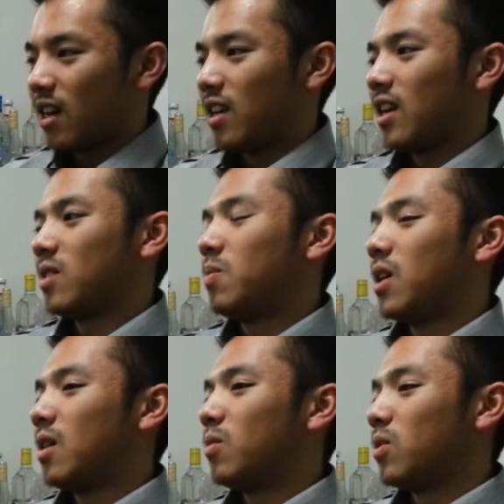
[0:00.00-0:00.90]
You have to
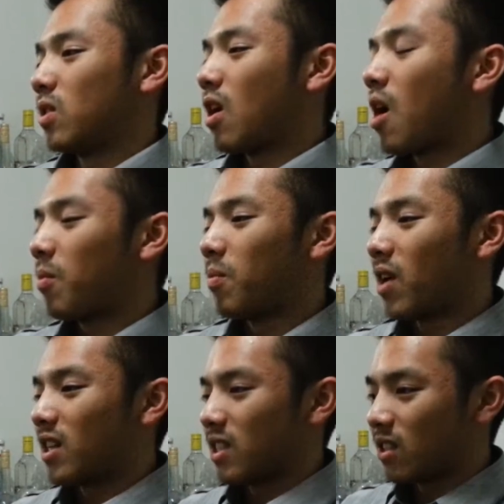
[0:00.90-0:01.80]
be able to
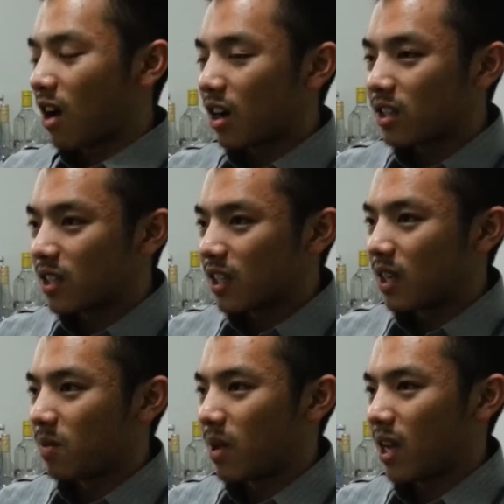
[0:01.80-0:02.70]
compromise and talk to
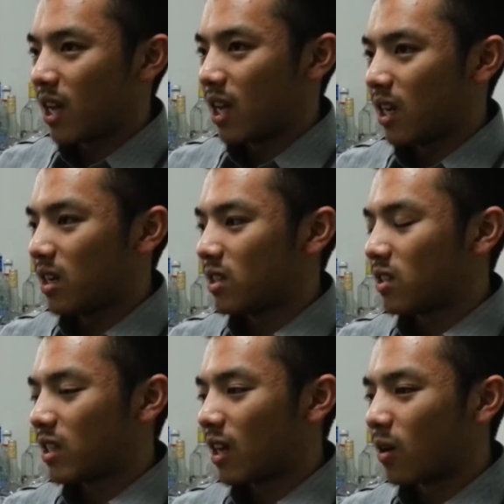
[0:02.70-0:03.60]
them and
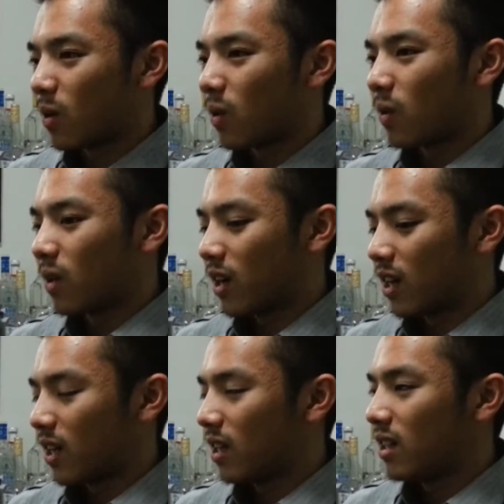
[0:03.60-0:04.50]

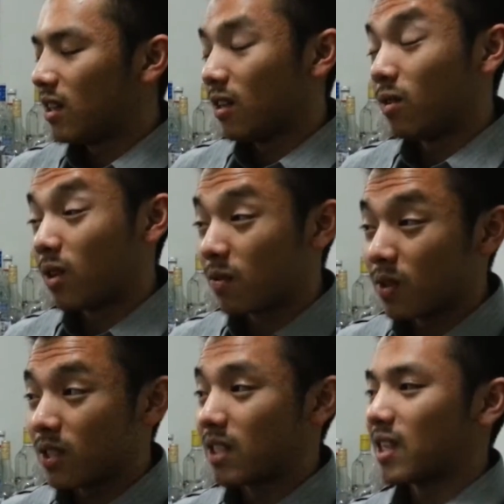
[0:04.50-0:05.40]
settle little
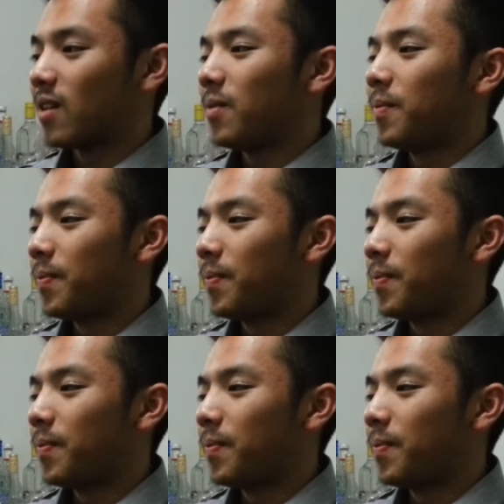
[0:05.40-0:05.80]
differences out.